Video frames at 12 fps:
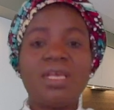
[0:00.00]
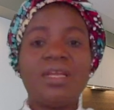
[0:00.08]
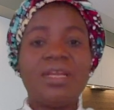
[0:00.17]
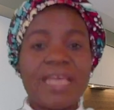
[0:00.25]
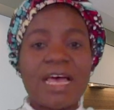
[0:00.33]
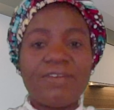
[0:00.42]

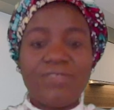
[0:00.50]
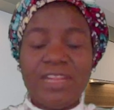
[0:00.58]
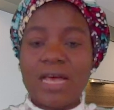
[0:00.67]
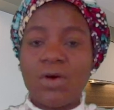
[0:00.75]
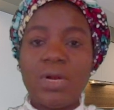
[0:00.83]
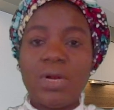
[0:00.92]
They have
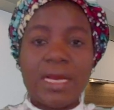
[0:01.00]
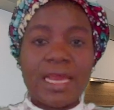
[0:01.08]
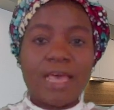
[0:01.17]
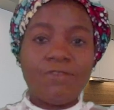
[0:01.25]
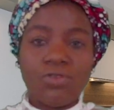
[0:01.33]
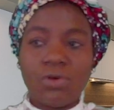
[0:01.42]
their own
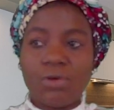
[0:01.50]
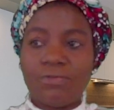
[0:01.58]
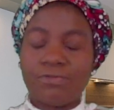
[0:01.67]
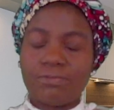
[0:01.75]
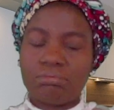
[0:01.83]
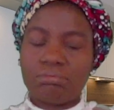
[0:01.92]
level of
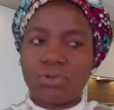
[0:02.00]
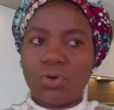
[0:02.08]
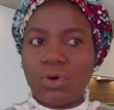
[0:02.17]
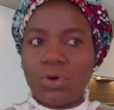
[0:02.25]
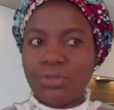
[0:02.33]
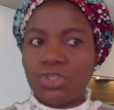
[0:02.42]

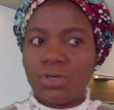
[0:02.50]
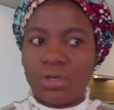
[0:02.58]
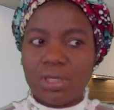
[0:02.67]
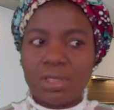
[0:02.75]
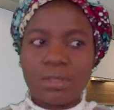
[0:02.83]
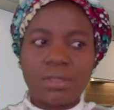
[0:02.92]

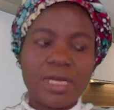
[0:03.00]
corruption.